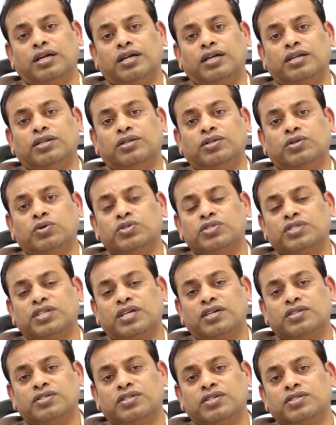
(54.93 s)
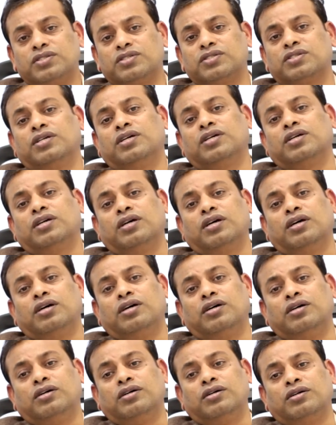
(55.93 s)
In those cases,
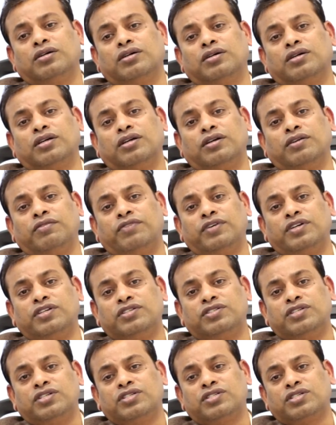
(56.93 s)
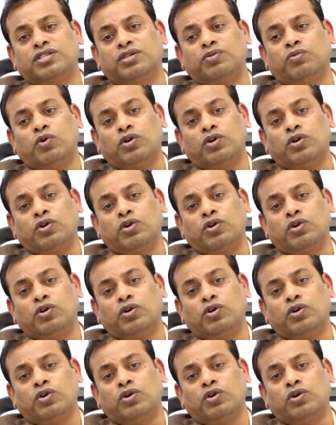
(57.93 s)
if it is just a